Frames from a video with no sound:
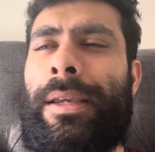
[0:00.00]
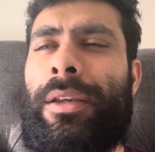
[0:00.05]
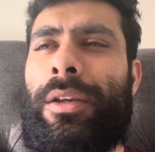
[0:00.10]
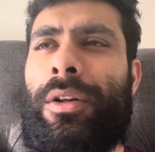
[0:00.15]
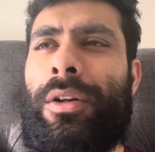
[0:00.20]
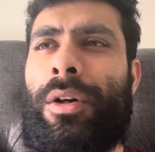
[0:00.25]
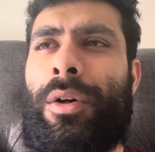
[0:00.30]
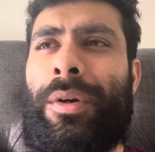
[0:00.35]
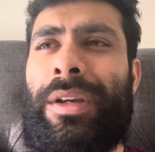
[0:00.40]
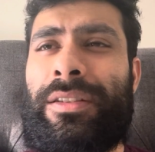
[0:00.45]

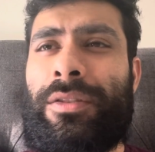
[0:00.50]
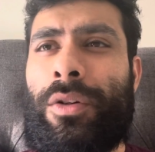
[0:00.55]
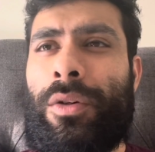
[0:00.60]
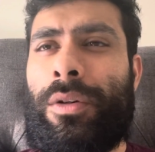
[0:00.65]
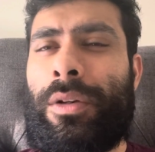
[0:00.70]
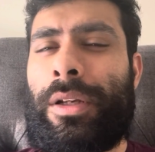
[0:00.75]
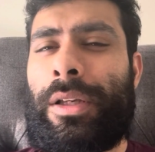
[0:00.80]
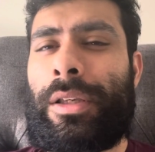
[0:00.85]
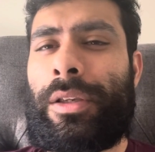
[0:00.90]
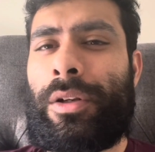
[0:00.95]
You know, his
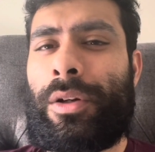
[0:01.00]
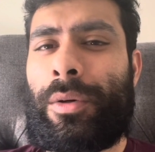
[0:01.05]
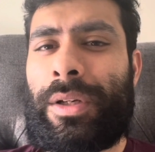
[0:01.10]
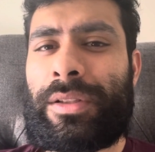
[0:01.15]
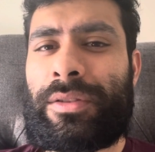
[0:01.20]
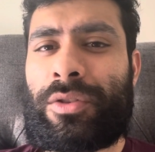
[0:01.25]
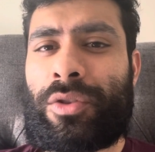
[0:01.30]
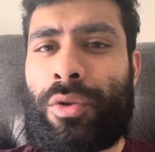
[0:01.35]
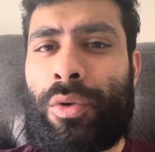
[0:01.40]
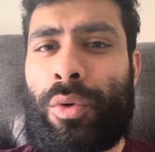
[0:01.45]
you know
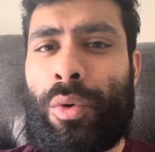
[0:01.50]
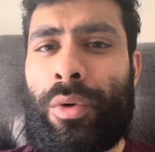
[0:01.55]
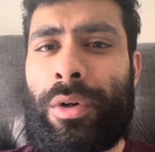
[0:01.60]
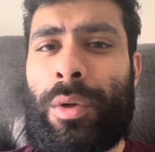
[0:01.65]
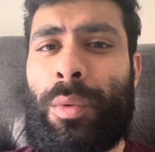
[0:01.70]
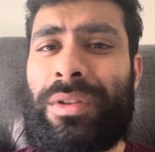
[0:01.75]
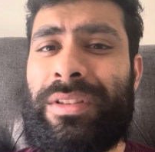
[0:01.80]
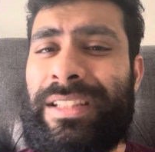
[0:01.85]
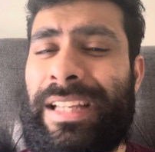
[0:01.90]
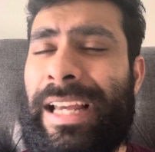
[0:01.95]
his
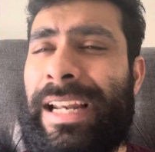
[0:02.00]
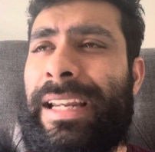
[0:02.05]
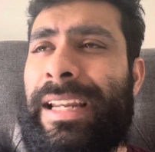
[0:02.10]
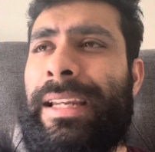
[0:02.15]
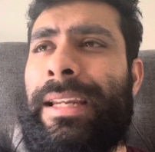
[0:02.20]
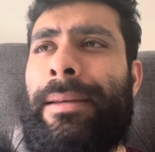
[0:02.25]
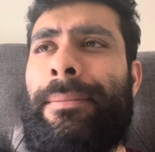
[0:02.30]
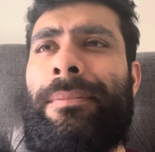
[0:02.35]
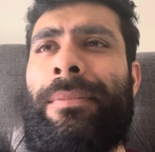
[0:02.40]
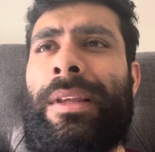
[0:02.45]
corner was
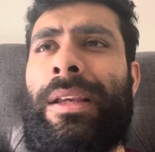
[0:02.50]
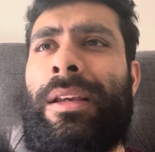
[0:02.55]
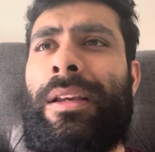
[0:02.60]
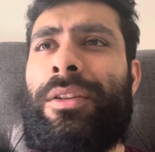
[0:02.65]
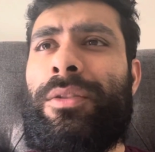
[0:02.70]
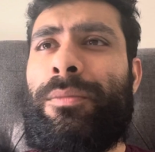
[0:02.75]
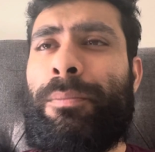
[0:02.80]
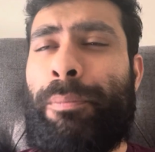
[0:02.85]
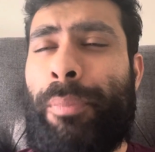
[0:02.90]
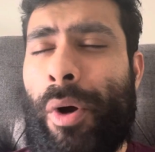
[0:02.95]
telling him,
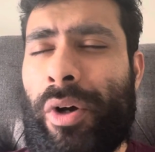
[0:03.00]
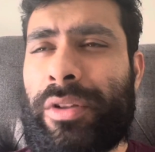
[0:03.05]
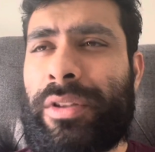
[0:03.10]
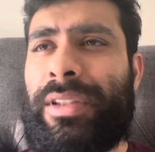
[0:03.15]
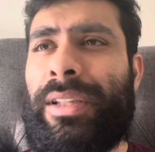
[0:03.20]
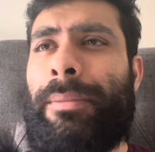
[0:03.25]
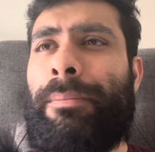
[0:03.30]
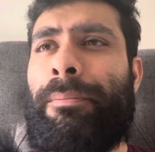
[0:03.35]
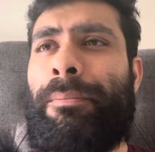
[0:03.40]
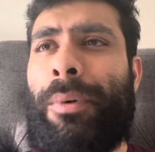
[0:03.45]

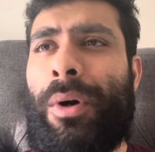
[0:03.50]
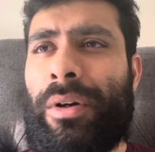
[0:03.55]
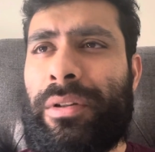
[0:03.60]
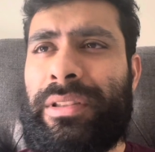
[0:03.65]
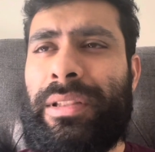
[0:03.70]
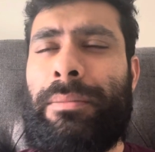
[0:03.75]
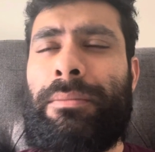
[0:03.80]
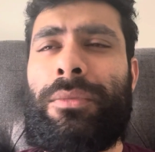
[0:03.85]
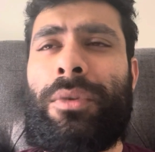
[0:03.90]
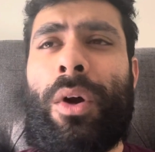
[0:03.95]
box him,
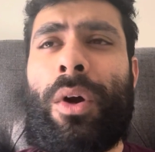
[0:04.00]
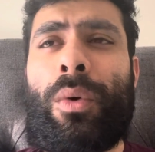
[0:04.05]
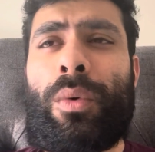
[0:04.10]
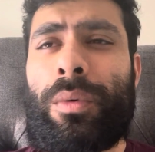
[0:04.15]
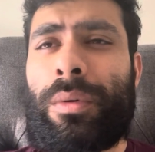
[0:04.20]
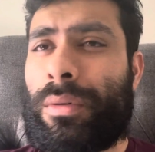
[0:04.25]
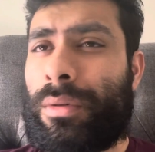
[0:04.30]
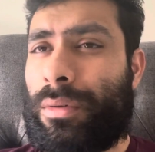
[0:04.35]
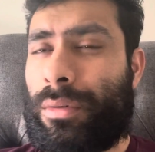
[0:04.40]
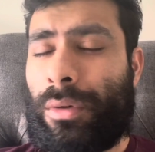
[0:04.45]
box him,
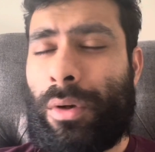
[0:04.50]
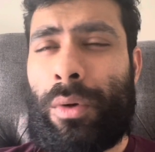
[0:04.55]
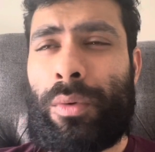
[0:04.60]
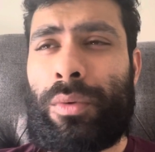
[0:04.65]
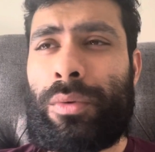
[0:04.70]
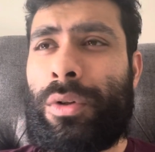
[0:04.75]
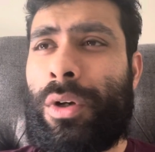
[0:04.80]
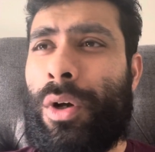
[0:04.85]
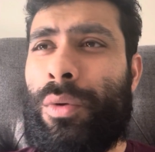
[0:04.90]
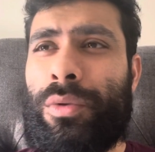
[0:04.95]
don't
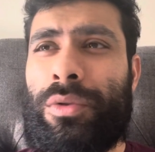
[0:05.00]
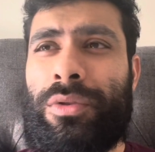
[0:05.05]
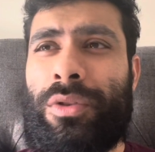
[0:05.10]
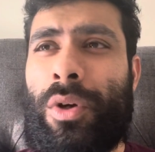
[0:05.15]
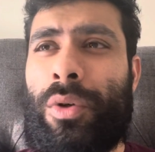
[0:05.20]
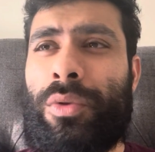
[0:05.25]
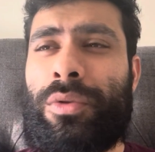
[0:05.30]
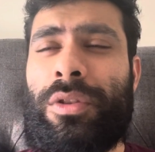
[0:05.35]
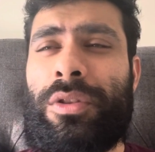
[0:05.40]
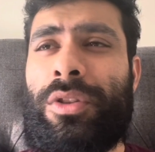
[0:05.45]
don't go
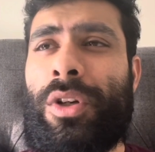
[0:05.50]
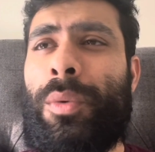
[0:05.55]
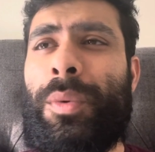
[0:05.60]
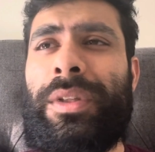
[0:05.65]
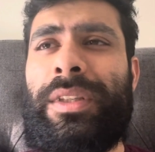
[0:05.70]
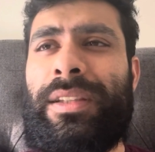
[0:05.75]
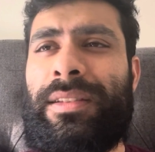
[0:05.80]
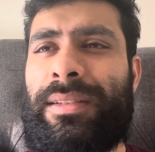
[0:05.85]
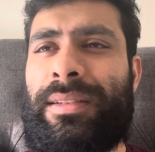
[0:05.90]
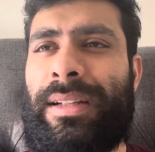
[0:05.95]
toe to toe
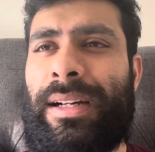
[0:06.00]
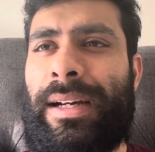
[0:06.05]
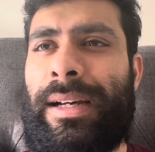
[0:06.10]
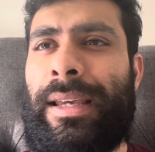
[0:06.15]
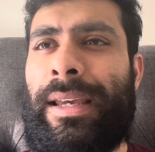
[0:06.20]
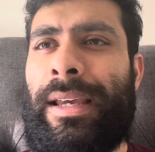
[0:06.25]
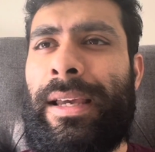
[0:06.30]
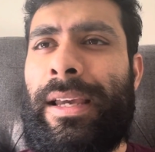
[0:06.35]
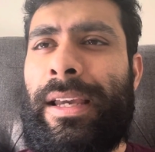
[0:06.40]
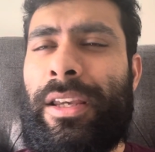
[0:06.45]
with this guy.